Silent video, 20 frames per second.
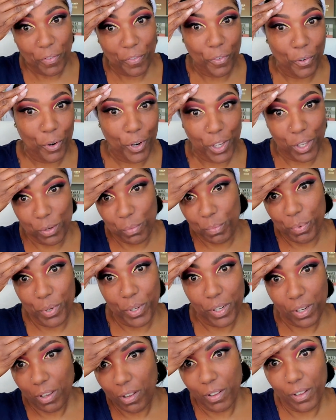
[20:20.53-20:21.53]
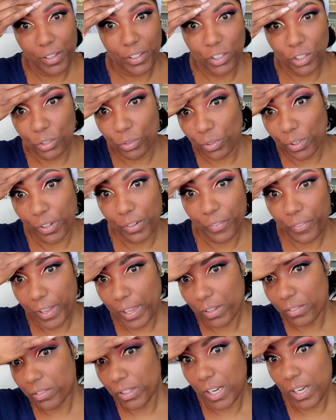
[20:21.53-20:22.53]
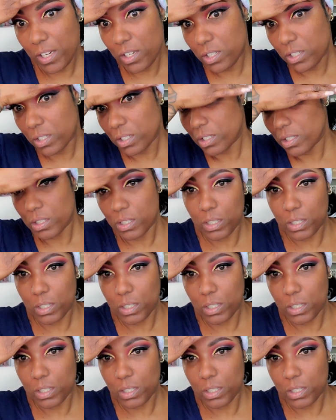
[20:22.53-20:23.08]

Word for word: Before you put on your foundation.